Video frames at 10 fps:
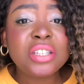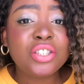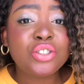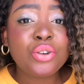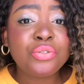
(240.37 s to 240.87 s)
is
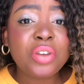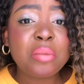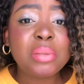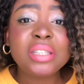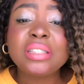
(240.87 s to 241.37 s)
so
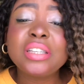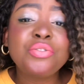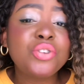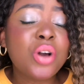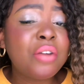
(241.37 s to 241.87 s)
famous.
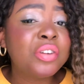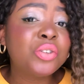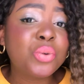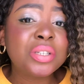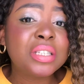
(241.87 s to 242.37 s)
If you haven't
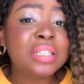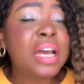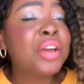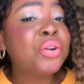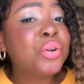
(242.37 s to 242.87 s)
watched it,
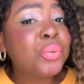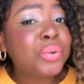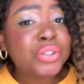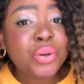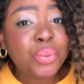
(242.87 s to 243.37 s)
I don't know
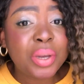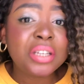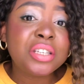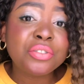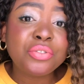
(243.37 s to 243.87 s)
what you're
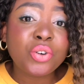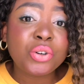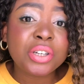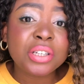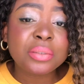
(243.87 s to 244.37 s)
waiting
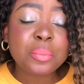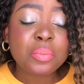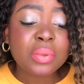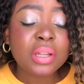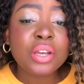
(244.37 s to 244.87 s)
for.
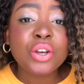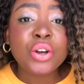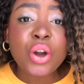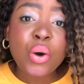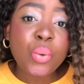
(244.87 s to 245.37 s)

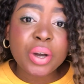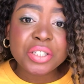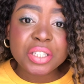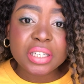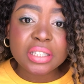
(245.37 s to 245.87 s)
Go
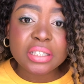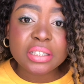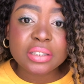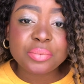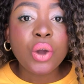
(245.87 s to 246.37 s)
watch it.
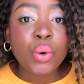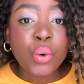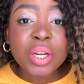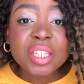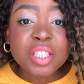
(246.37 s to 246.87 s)

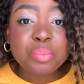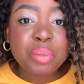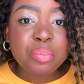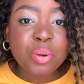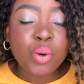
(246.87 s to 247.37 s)
Quality
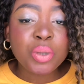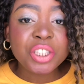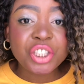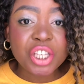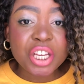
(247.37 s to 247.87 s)
people
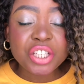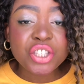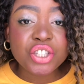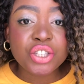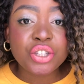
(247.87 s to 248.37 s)
will
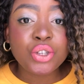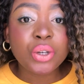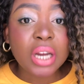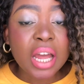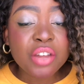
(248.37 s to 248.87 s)
change your
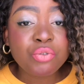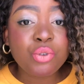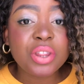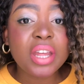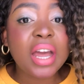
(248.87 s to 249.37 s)
life
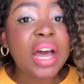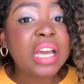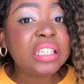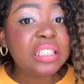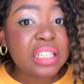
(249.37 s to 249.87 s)
with their
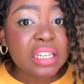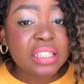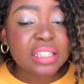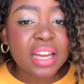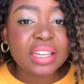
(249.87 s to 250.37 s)

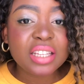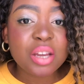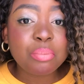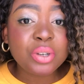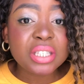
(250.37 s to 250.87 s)
ideas and
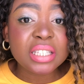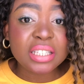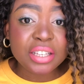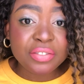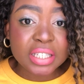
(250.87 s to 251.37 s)
their
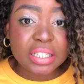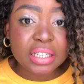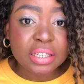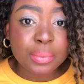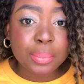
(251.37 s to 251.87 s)

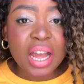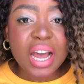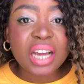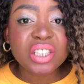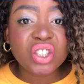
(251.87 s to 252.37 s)
positivity,
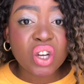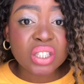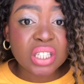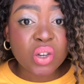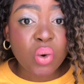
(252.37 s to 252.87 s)
and
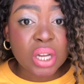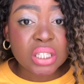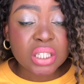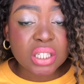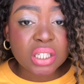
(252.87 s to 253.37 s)
toxic
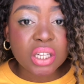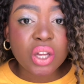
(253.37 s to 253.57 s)
ones